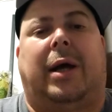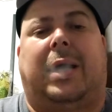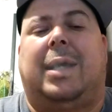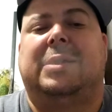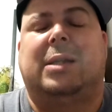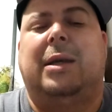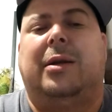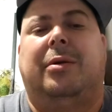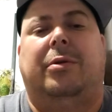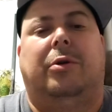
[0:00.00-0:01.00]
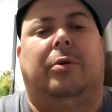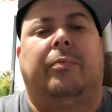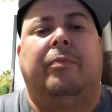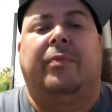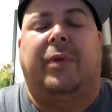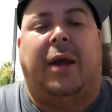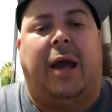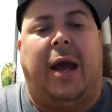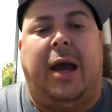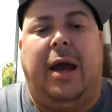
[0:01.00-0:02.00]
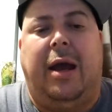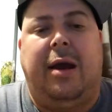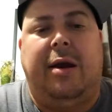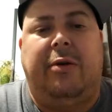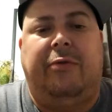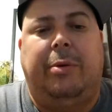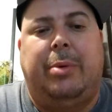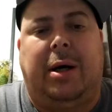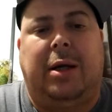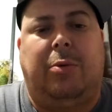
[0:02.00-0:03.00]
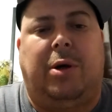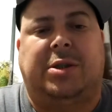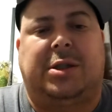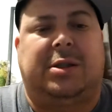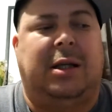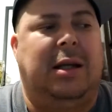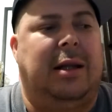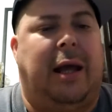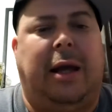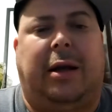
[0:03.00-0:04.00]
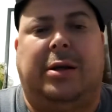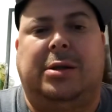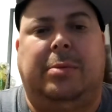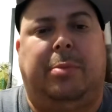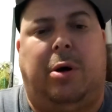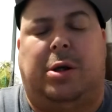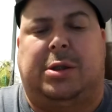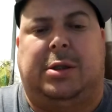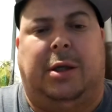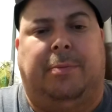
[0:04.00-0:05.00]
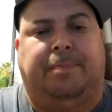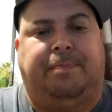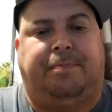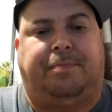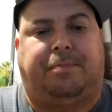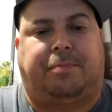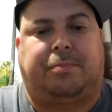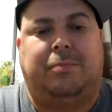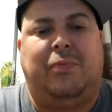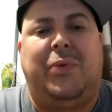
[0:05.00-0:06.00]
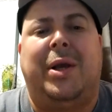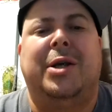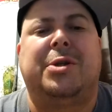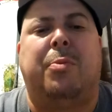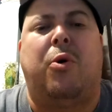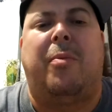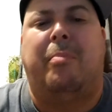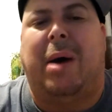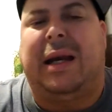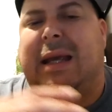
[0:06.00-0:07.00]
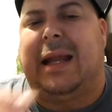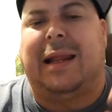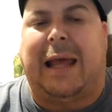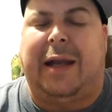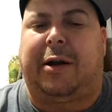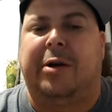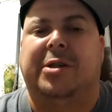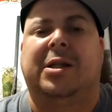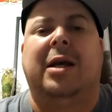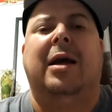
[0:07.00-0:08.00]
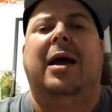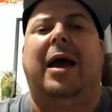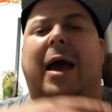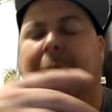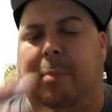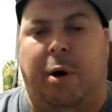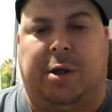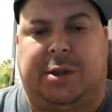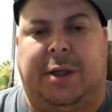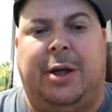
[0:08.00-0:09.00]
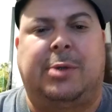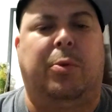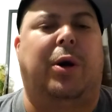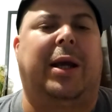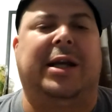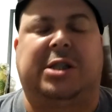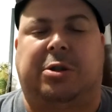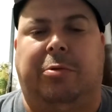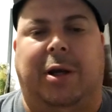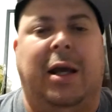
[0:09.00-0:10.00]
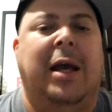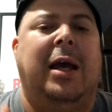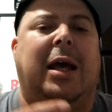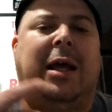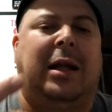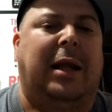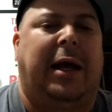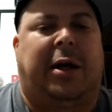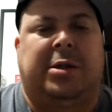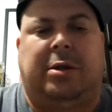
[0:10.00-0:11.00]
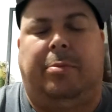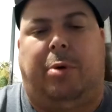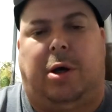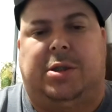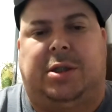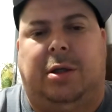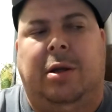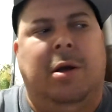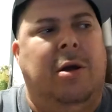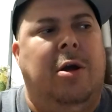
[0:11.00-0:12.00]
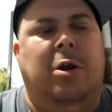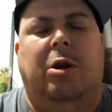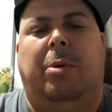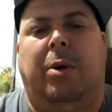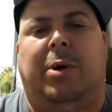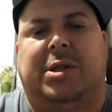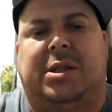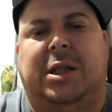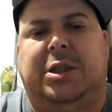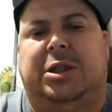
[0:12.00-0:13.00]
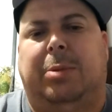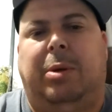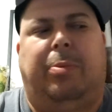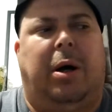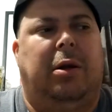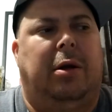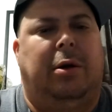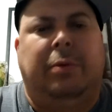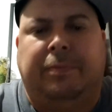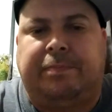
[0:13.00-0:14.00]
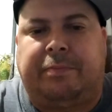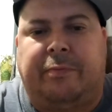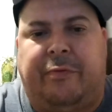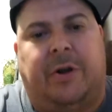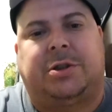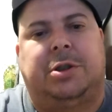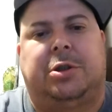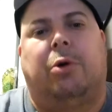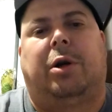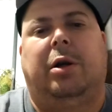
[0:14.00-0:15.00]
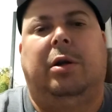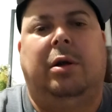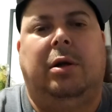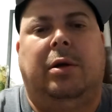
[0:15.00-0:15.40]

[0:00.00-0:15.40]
Like I said, everybody wants to see Lakers and Boston. There's more money in Lakers and Boston. There's more history and Lakers in Boston. Nobody wants to see Jimmy Butler versus the Joker.